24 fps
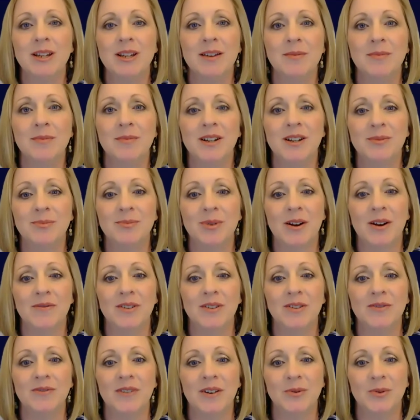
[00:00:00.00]
Why become a
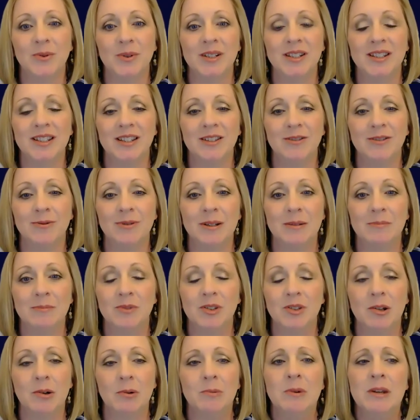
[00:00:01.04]
nonprofit 501c3?
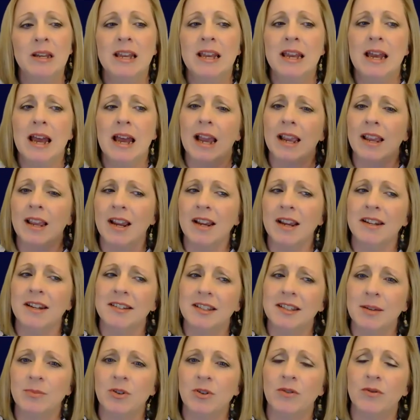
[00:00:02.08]
So I kind
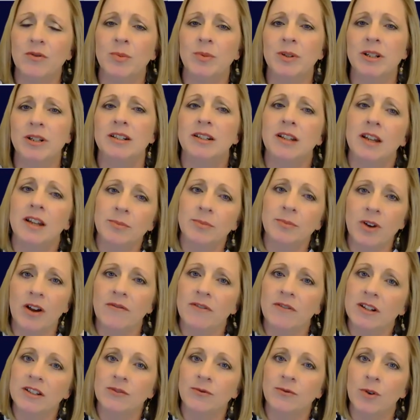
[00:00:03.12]
of skipped over, but a
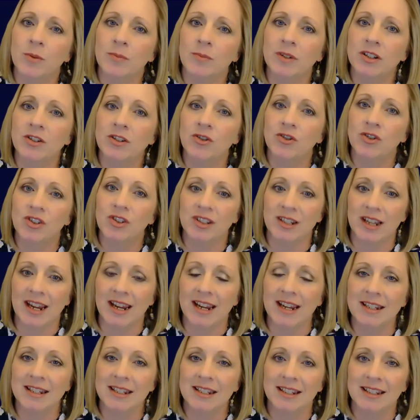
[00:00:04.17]
nonprofit is formed in your
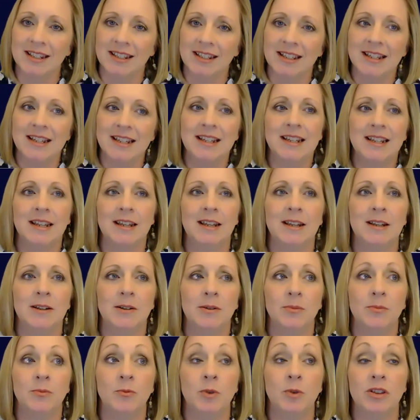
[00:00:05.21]
state
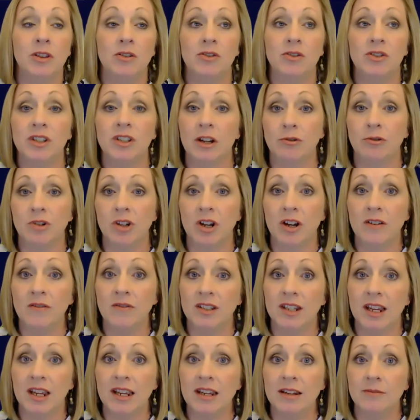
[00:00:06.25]
with your Secretary
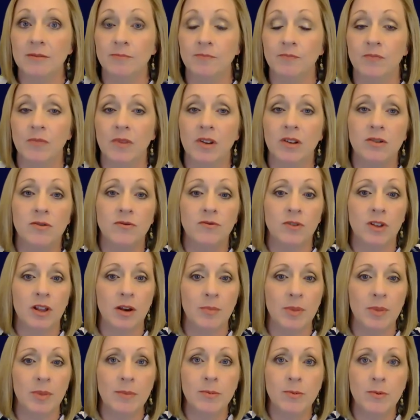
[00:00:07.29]
of State. You fill
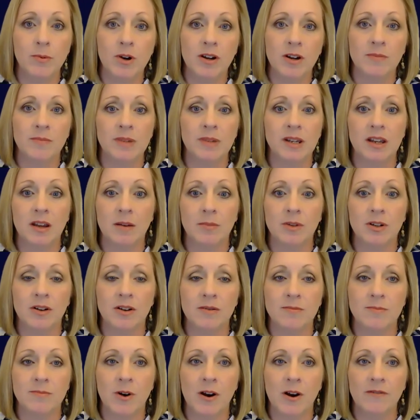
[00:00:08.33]
out paperwork and become a
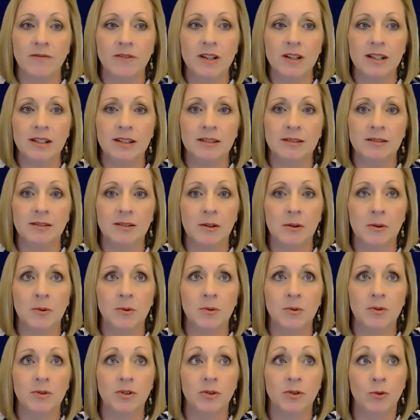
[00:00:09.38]
nonprofit.
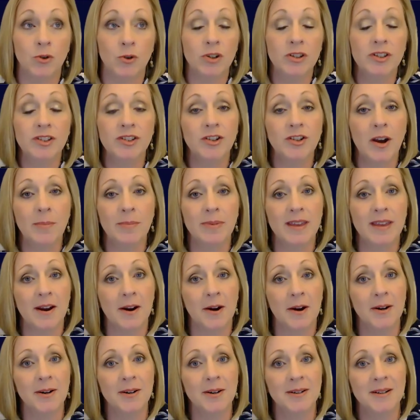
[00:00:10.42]
So you could stop
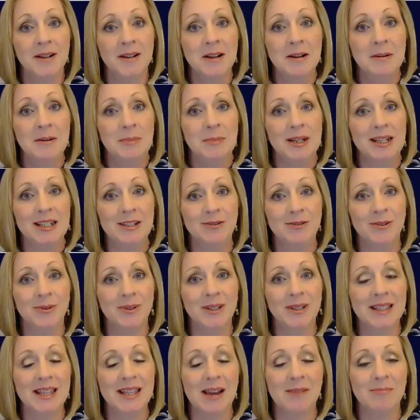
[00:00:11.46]
there, but you
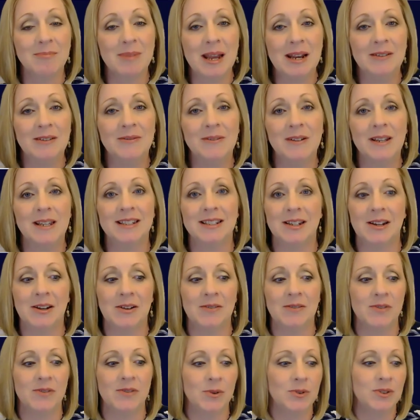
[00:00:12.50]
don't get that benefit
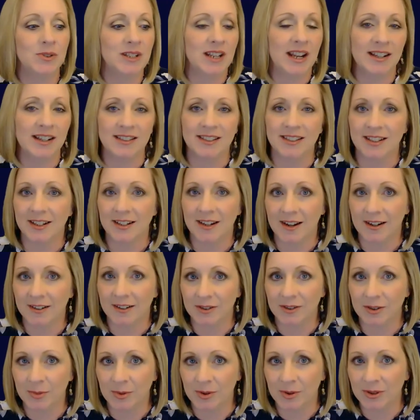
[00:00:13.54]
of those tax
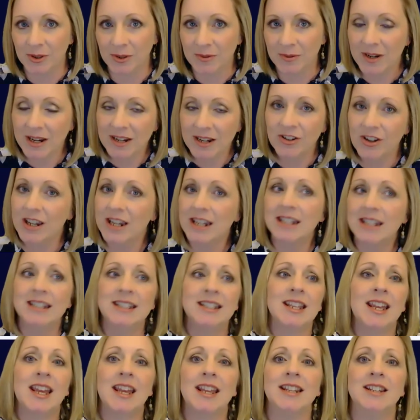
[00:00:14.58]
deductible
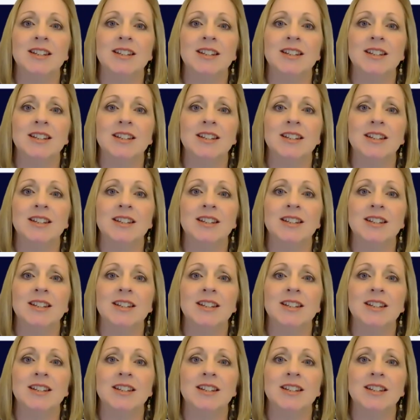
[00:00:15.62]
donations,